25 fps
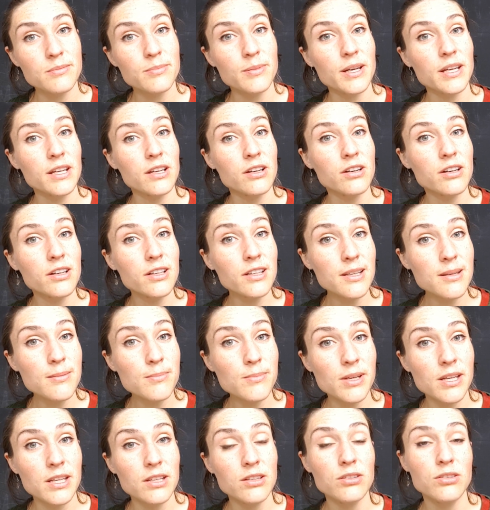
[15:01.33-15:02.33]
by godly
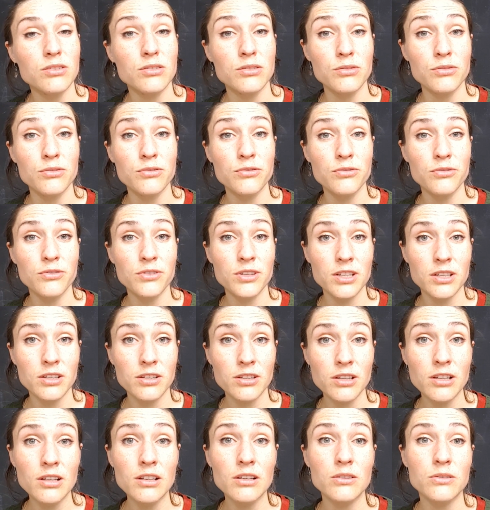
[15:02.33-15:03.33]
men who fear
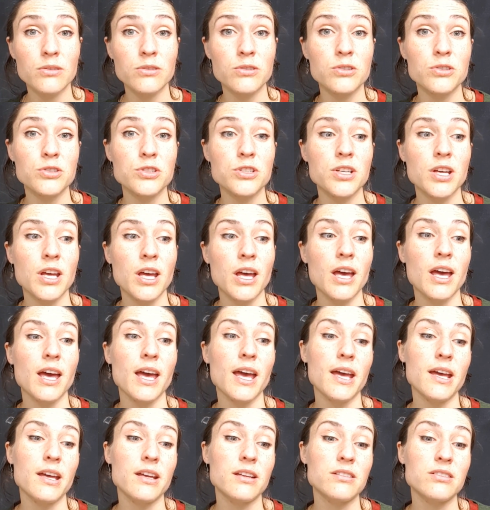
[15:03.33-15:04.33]
the Lord
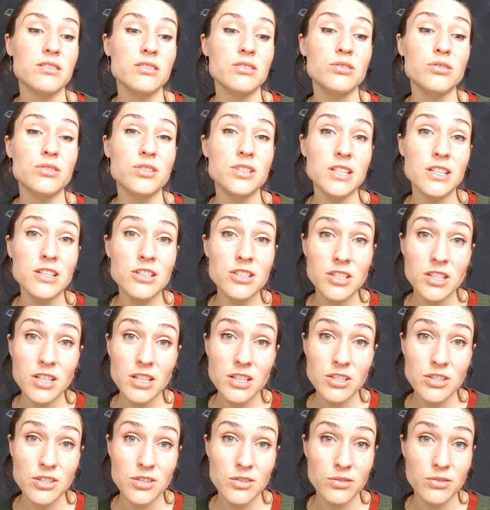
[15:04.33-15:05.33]
and who teach their
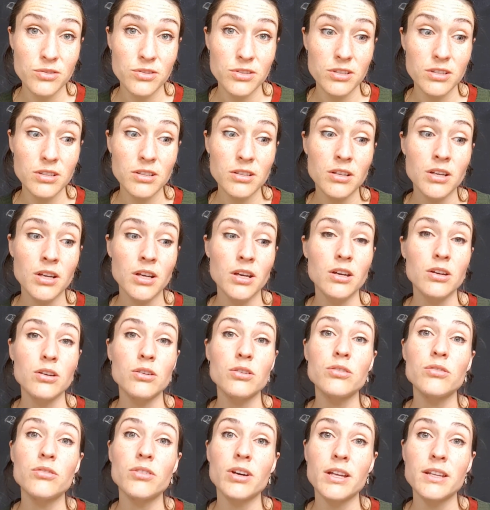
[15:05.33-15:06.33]
children,
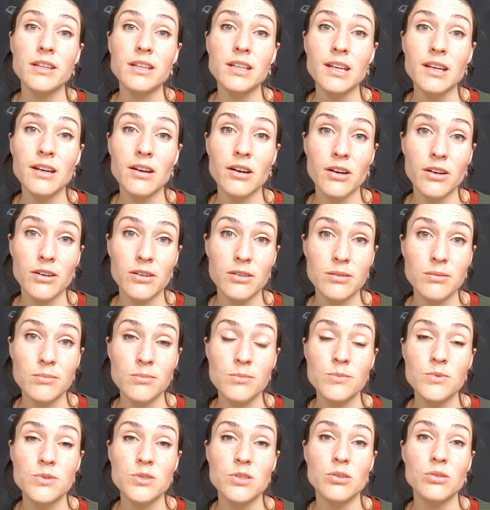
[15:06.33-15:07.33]
who run their
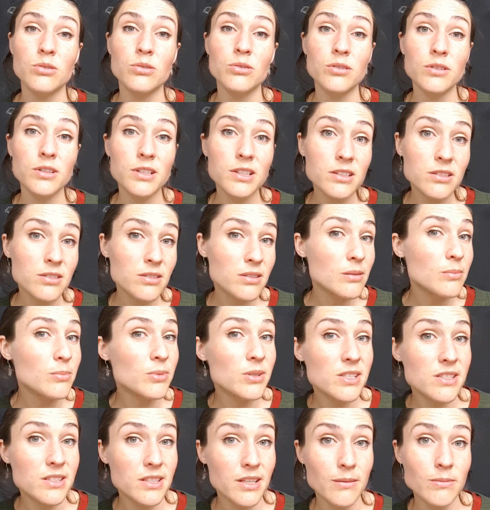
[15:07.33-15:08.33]
homes according to the
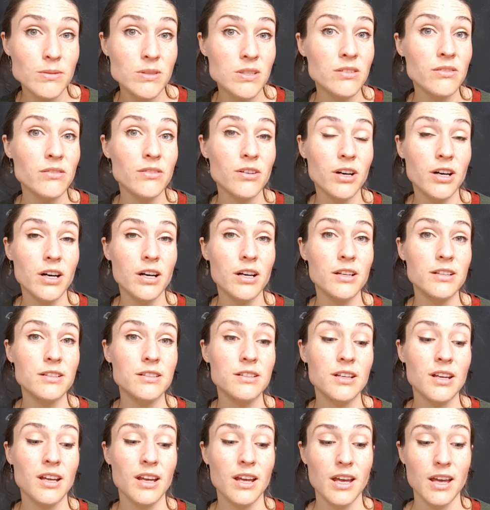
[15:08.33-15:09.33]
precepts of God
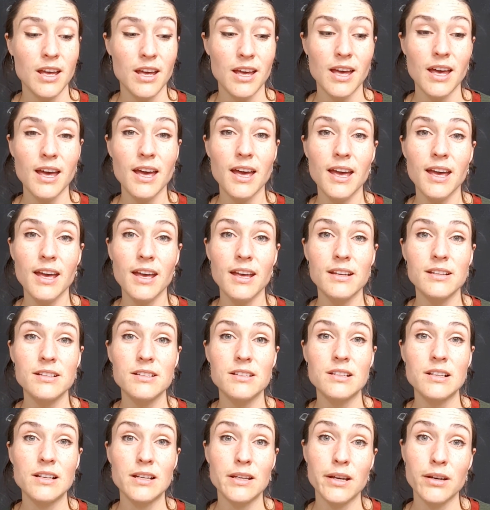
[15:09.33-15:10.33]

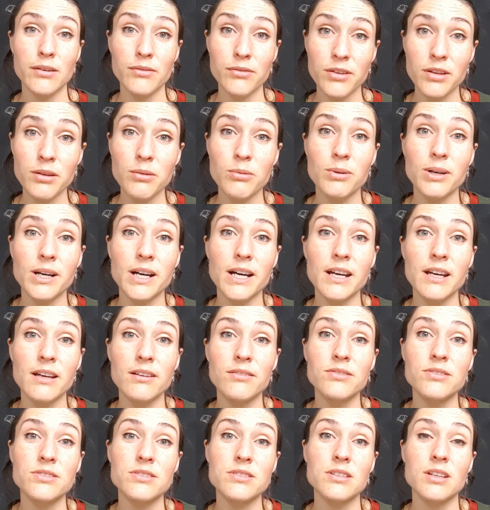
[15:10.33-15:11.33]
and love their
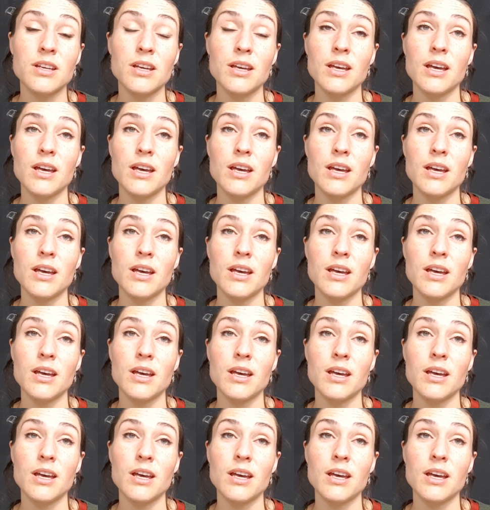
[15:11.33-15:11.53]
wives.